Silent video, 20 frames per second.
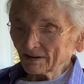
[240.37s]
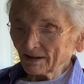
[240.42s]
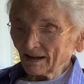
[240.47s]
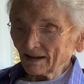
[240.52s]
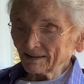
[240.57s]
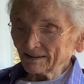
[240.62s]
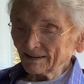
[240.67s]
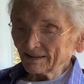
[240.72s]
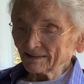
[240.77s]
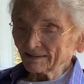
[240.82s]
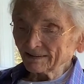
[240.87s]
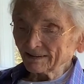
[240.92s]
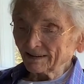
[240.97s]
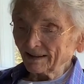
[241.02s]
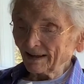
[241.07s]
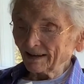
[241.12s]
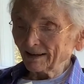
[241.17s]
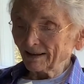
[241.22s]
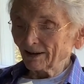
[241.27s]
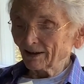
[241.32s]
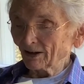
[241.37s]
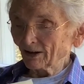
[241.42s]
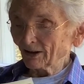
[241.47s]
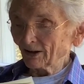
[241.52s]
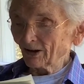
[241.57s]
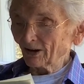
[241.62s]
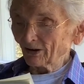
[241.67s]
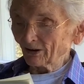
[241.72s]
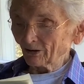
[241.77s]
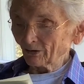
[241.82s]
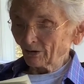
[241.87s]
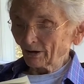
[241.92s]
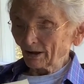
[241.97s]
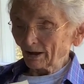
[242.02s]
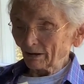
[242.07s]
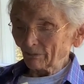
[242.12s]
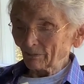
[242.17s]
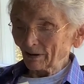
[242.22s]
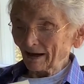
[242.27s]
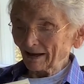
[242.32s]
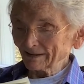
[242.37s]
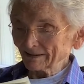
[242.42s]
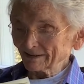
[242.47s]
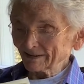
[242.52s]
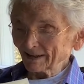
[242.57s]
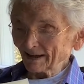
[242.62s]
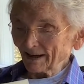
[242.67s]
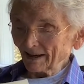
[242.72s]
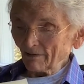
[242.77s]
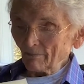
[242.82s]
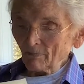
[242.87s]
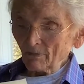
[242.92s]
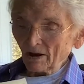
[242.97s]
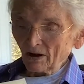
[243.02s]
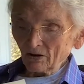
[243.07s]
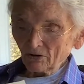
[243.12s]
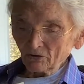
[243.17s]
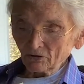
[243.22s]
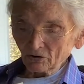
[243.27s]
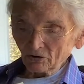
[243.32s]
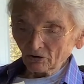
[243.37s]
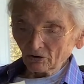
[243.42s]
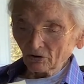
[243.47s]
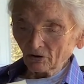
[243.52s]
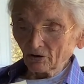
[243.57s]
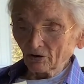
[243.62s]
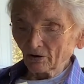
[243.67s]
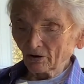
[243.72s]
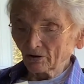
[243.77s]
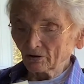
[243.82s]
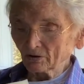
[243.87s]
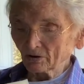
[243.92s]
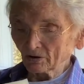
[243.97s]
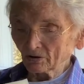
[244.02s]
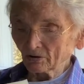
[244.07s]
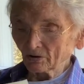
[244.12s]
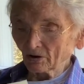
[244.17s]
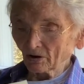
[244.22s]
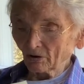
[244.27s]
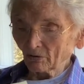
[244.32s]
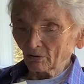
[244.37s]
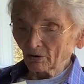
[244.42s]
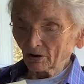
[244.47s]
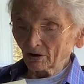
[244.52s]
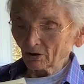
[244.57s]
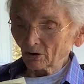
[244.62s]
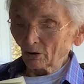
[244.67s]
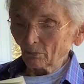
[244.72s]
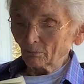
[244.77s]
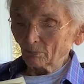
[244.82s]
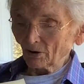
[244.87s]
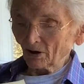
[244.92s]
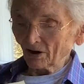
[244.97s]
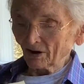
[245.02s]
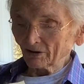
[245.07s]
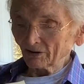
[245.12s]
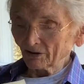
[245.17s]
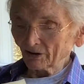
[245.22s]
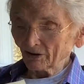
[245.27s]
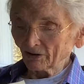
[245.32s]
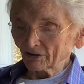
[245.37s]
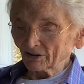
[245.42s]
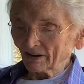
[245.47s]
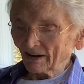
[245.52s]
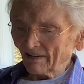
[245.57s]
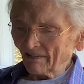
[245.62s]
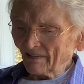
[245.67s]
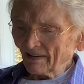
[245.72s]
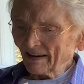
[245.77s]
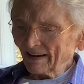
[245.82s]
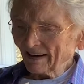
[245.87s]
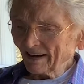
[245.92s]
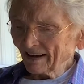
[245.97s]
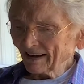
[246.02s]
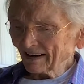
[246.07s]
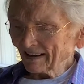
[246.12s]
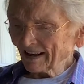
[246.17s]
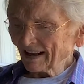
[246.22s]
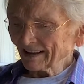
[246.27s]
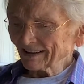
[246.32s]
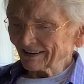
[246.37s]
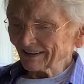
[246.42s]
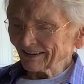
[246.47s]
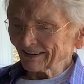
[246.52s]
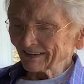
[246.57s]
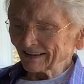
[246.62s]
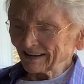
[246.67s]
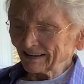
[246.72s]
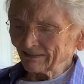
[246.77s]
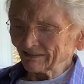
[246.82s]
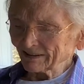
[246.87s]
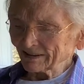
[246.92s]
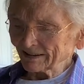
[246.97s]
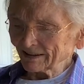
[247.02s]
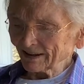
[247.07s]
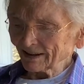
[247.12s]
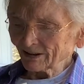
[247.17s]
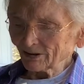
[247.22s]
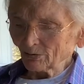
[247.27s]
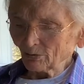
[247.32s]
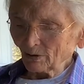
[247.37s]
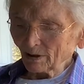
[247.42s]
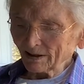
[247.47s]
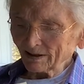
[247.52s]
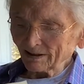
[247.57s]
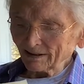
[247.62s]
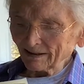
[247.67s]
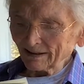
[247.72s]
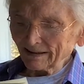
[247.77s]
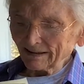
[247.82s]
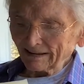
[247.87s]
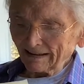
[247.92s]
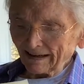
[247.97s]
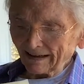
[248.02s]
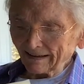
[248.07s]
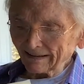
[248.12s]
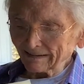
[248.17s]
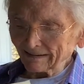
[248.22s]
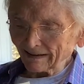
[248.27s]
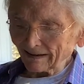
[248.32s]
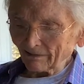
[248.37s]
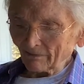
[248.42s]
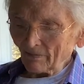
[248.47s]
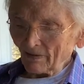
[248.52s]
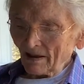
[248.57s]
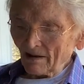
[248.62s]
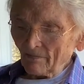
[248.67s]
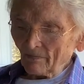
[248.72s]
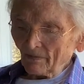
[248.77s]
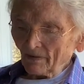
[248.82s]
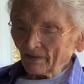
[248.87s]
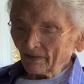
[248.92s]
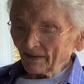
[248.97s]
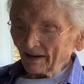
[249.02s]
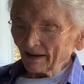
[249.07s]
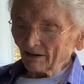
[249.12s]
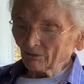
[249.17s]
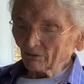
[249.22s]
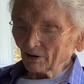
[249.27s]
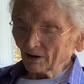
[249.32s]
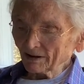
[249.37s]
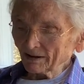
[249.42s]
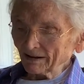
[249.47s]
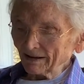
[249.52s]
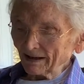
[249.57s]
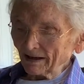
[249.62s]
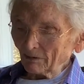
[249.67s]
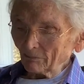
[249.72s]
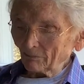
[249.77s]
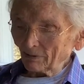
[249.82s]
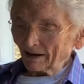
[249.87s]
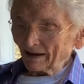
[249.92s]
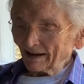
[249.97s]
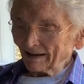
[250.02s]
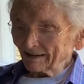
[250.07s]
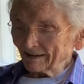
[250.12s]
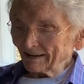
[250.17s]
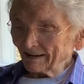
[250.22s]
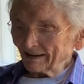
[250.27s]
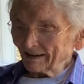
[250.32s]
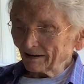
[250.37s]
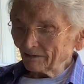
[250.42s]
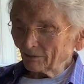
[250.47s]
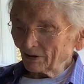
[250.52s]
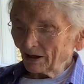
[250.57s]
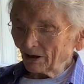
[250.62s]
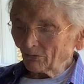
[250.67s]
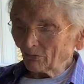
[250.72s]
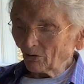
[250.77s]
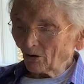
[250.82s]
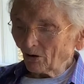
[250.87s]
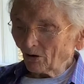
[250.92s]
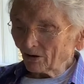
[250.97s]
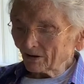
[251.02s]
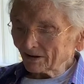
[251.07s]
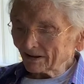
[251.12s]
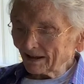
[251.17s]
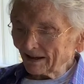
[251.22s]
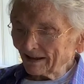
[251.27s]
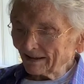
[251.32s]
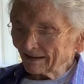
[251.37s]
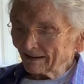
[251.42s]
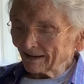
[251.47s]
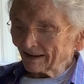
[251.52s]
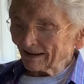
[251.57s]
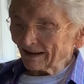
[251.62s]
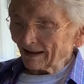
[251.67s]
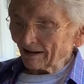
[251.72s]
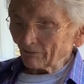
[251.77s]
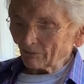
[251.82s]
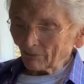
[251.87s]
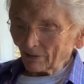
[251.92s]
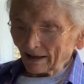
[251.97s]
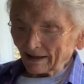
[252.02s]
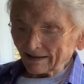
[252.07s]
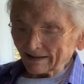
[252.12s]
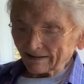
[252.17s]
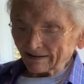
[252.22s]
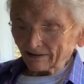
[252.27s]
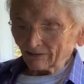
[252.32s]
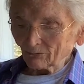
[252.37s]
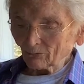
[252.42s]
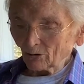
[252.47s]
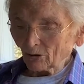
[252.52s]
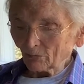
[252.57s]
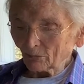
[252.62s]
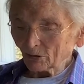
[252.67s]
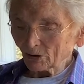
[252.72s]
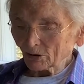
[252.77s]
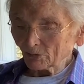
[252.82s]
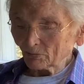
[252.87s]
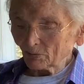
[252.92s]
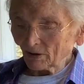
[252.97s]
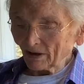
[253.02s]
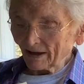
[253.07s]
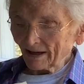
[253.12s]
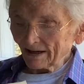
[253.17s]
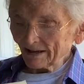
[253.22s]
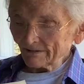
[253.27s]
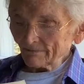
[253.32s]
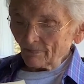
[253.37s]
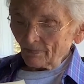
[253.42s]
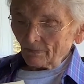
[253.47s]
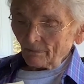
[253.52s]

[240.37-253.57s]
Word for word: I just kidded along with him. I'd say, sure, sure, we'll go partners. Hell, I thought he was just whistling Dixie. Then one day, by damn, he walked into that Mexican woman's place